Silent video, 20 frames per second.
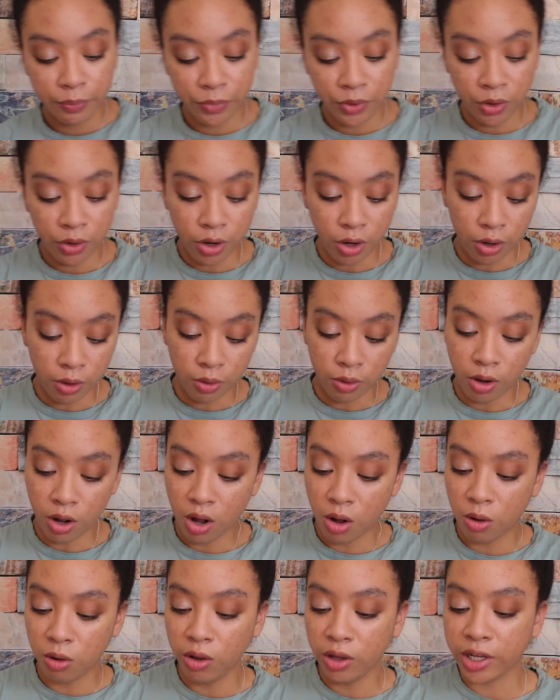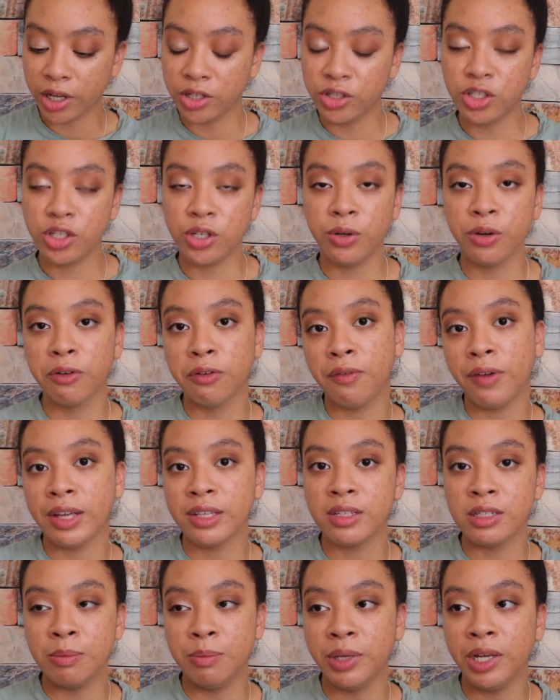you know, oh, look at you, your
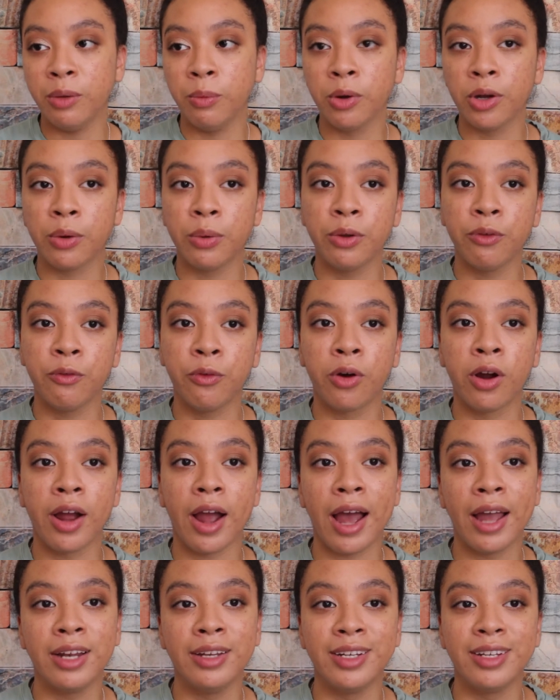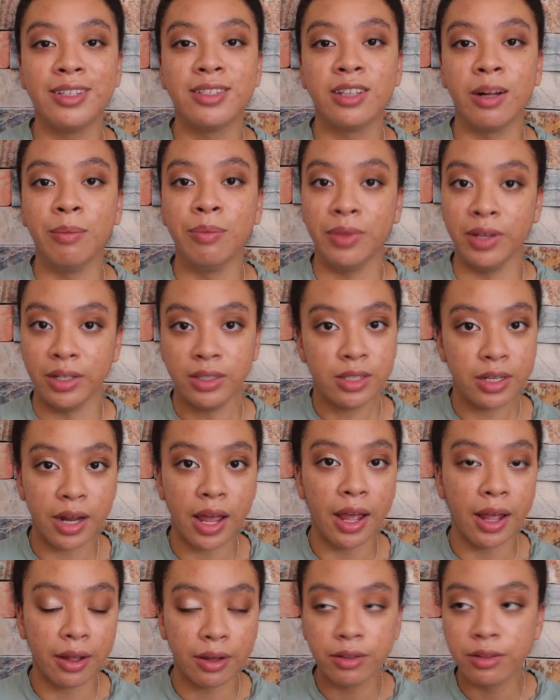face is beat. We're going for I did something
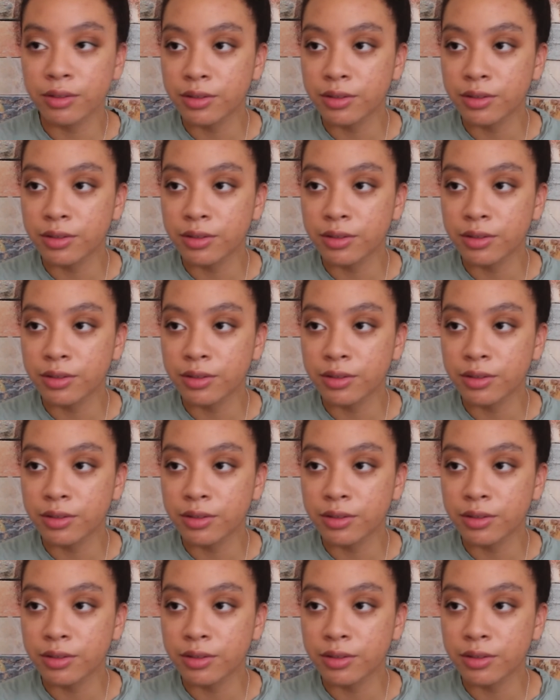today.